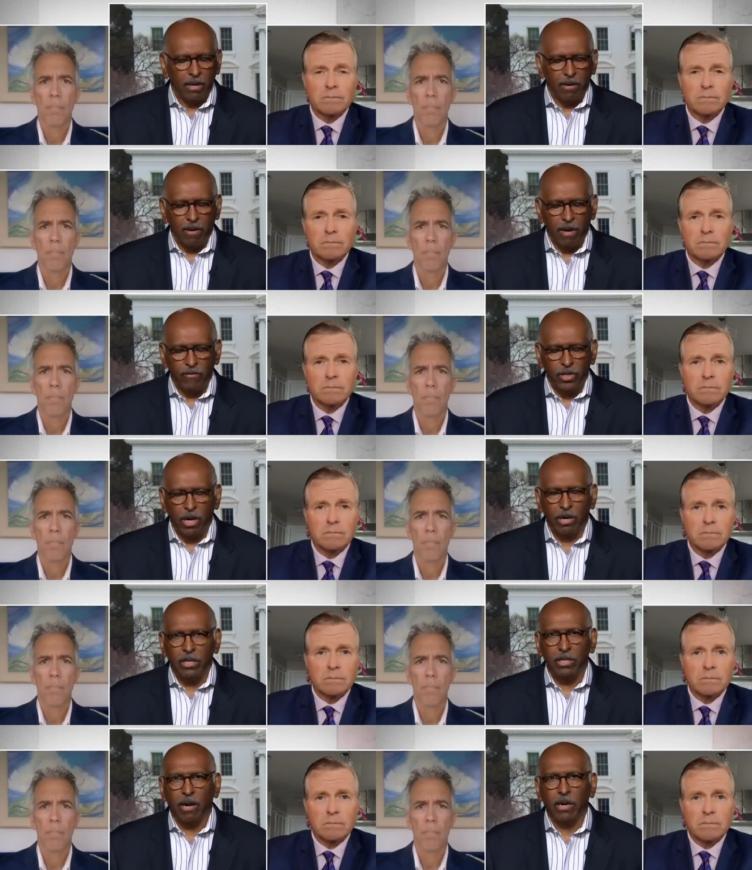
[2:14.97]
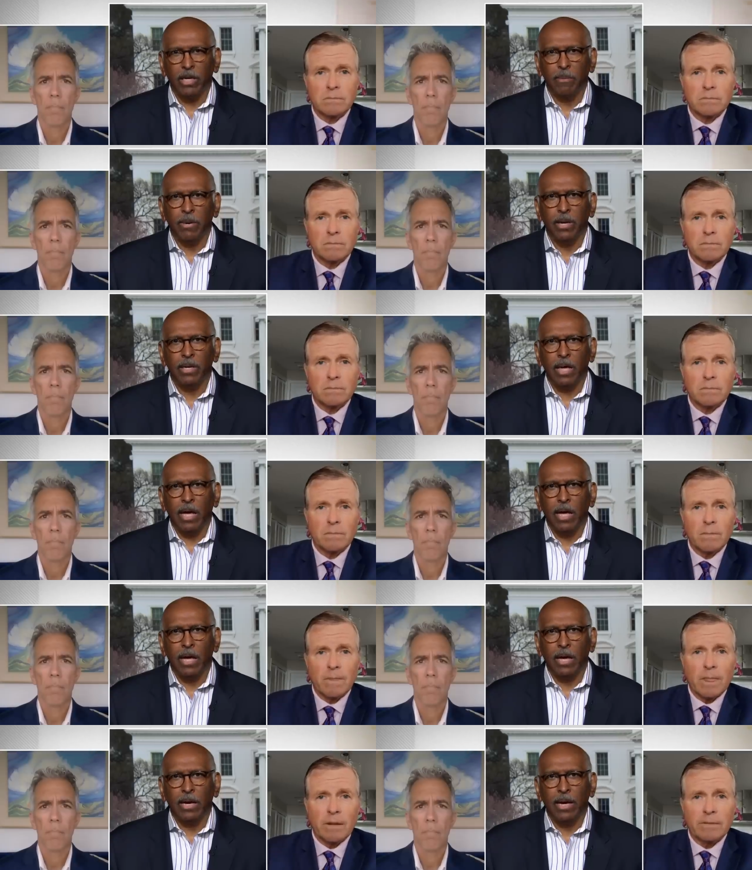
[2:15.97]
Speaker 1: of, of Charlie's argument
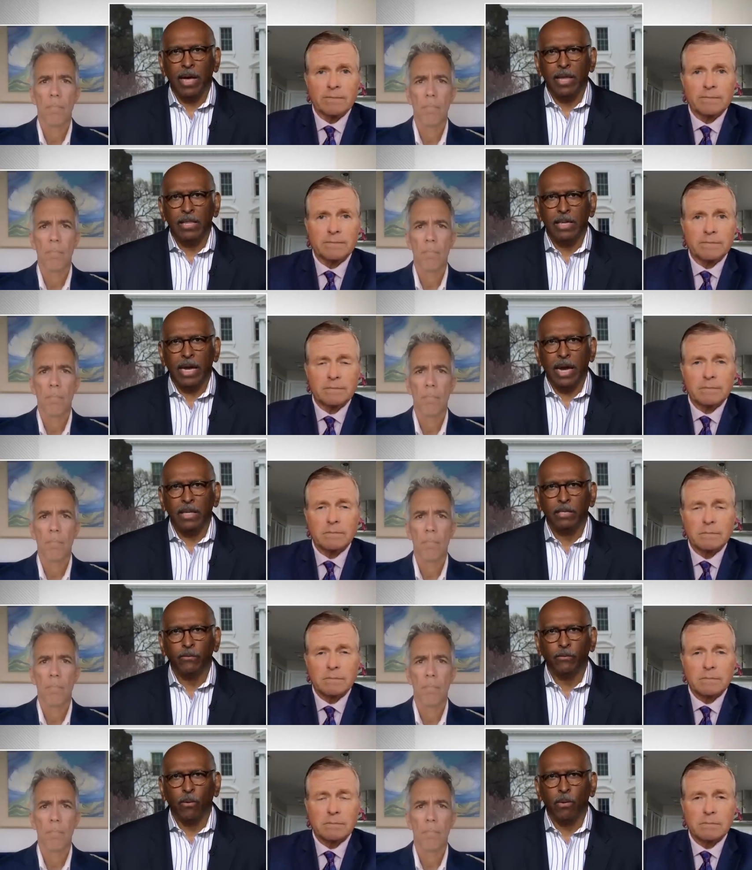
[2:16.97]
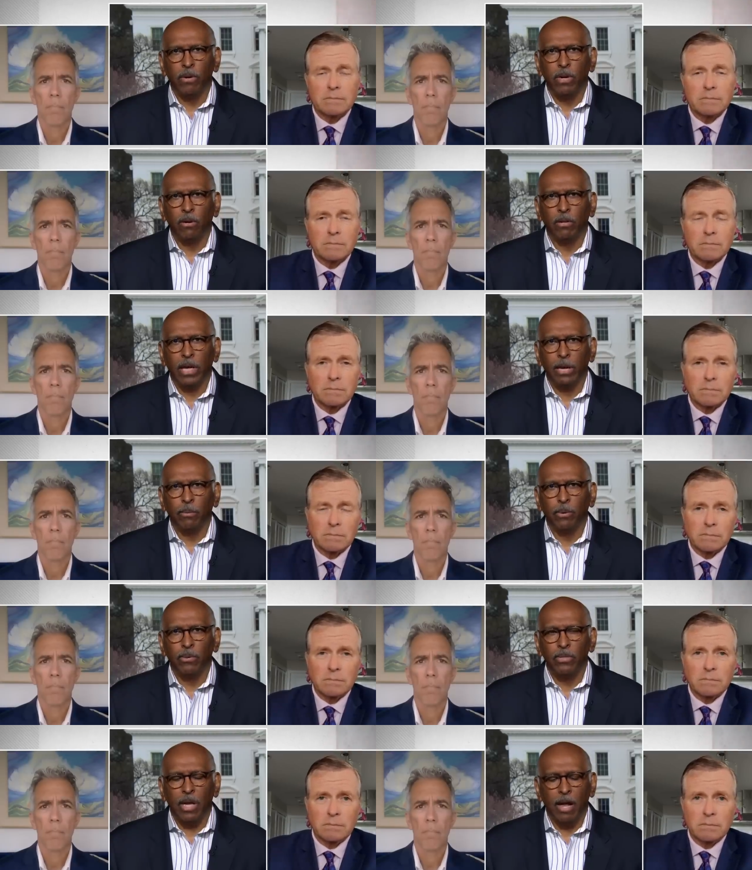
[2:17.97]
uh, and the case for no
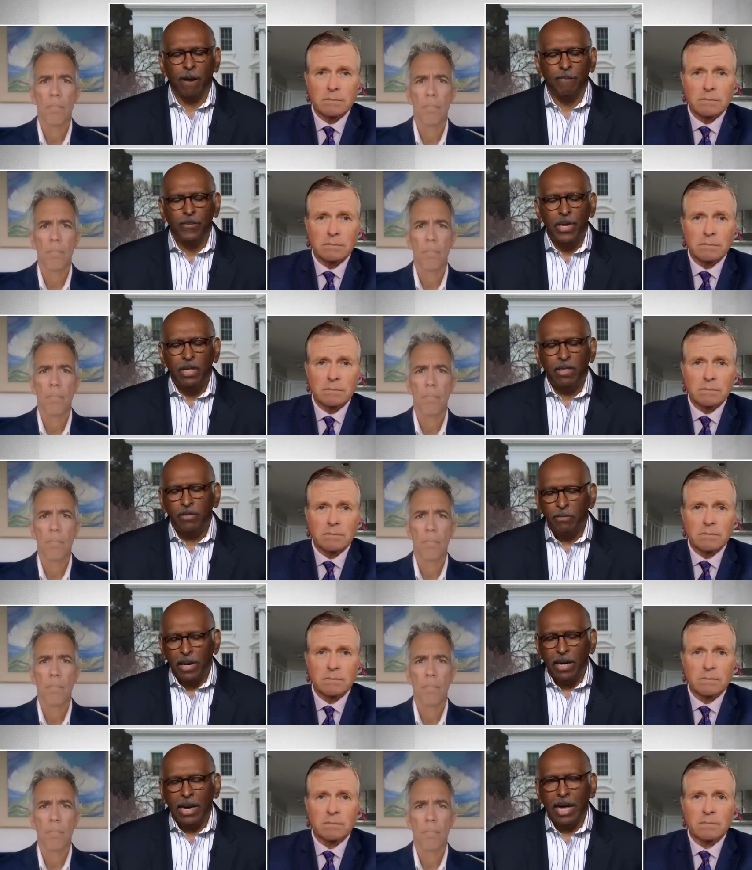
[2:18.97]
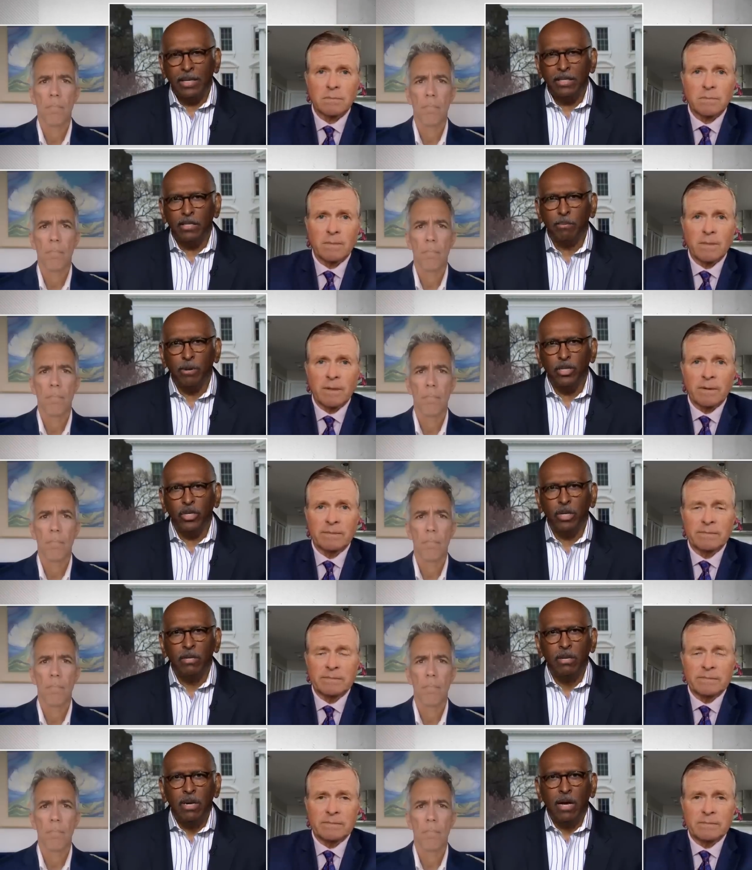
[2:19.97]
labels? Um, there's been a lot of
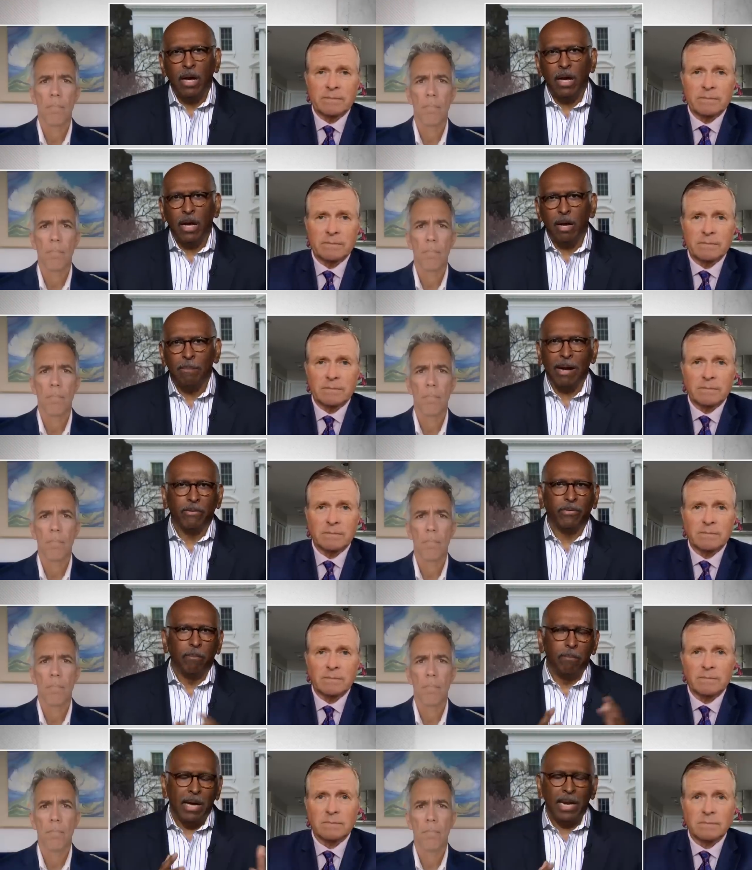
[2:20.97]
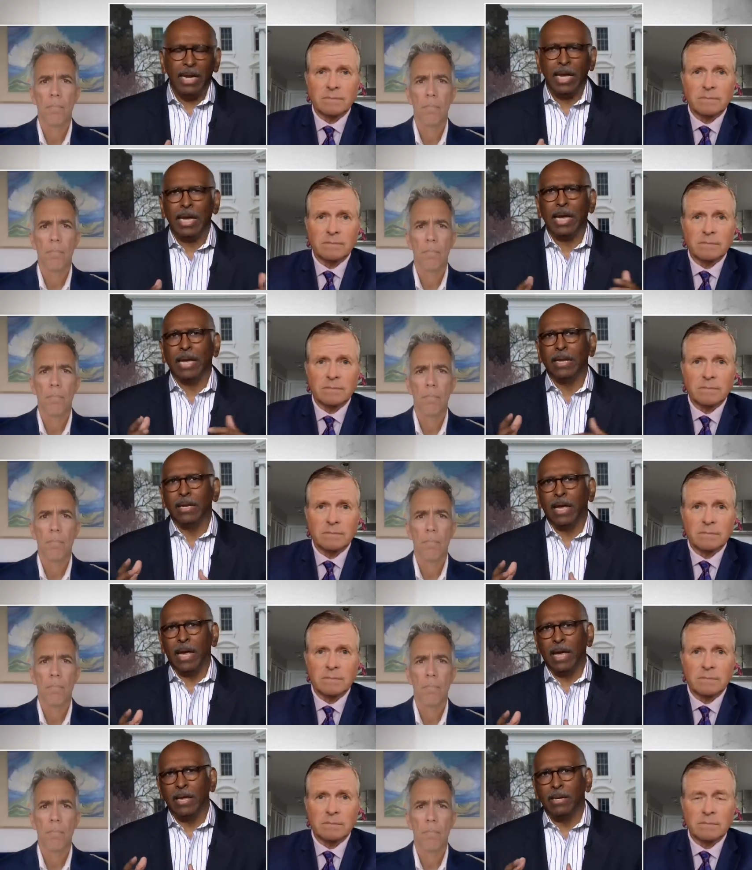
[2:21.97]
suspicion uh, about money
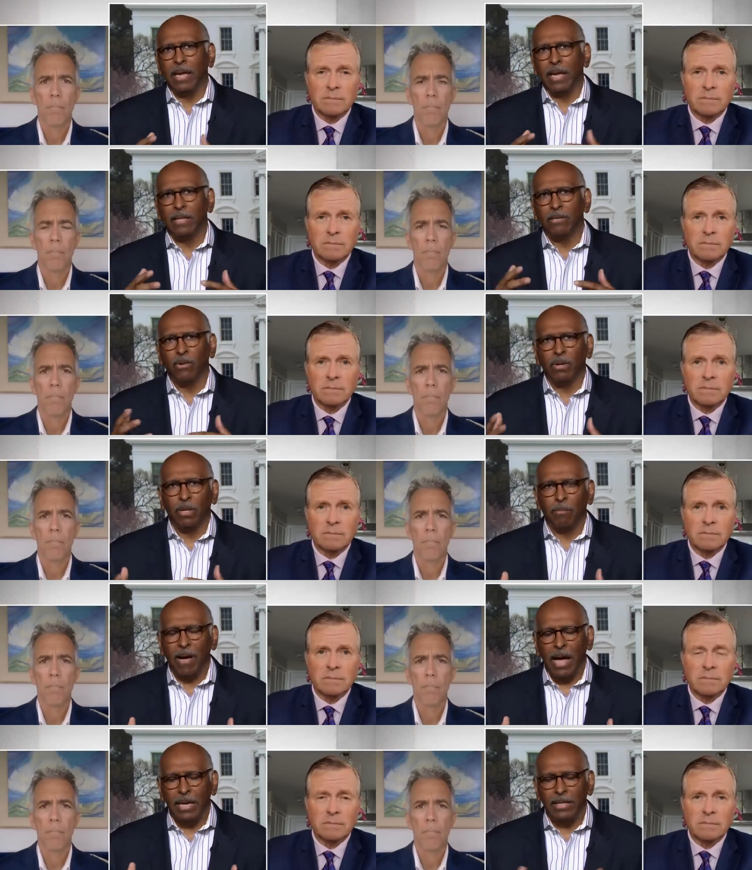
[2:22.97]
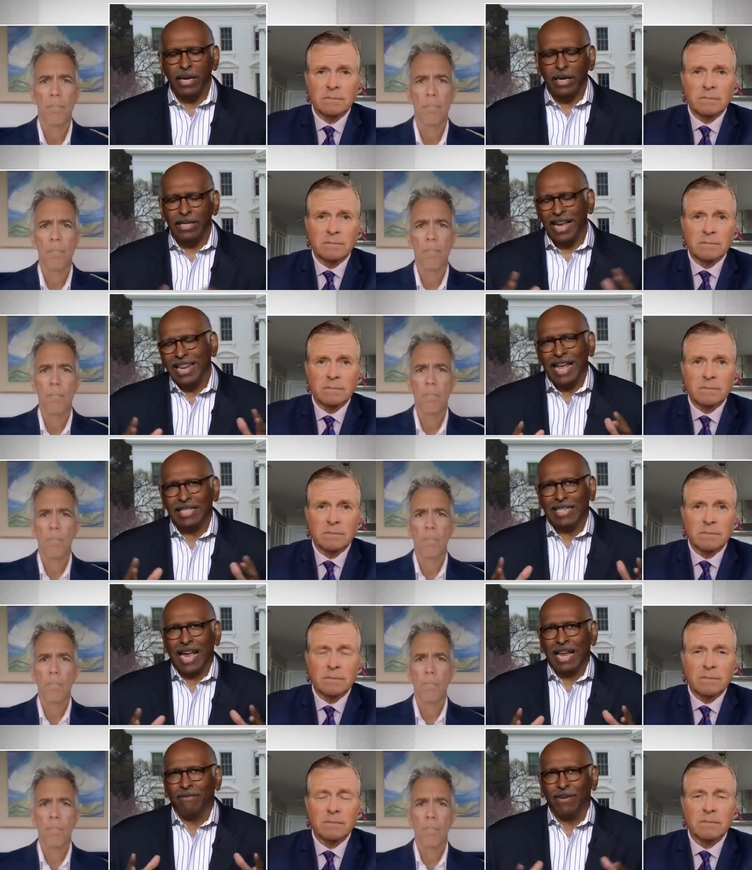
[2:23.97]
and, and, and sort of the politics, and that's
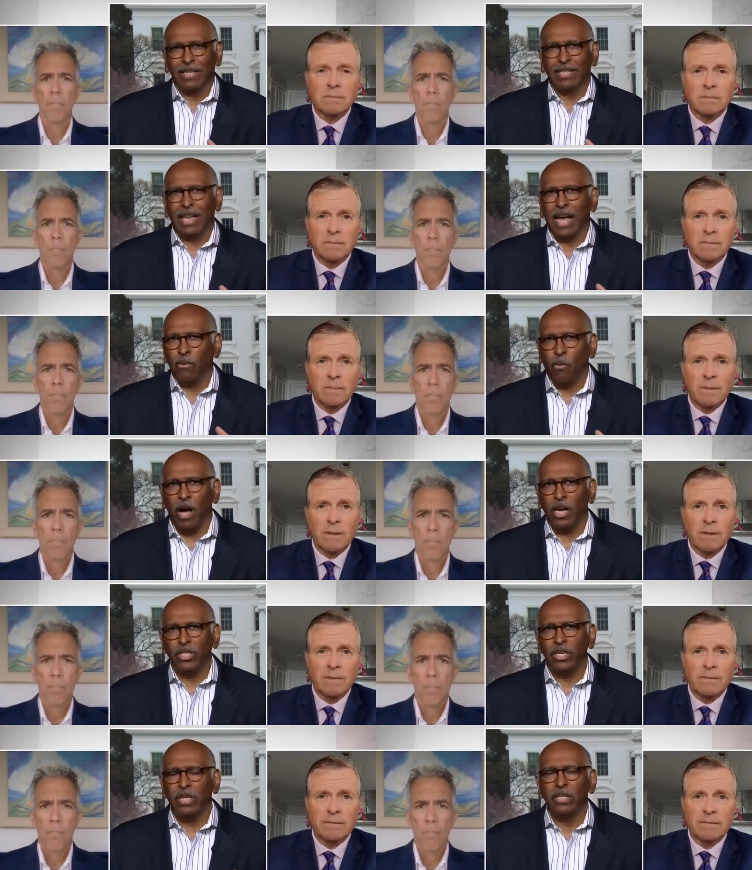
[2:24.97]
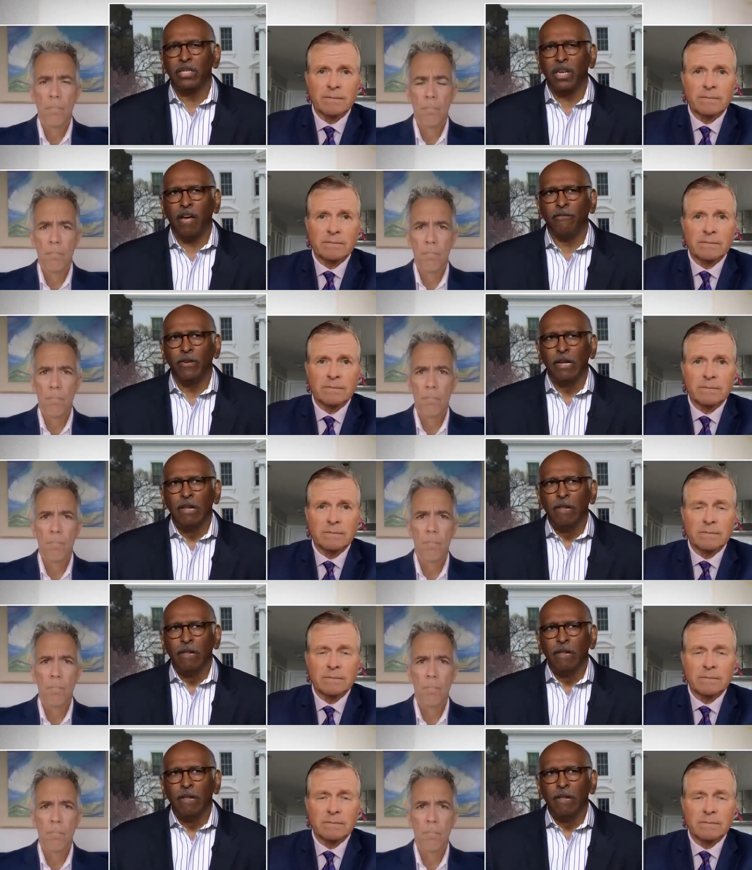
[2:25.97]
kind of inside Washington stuff.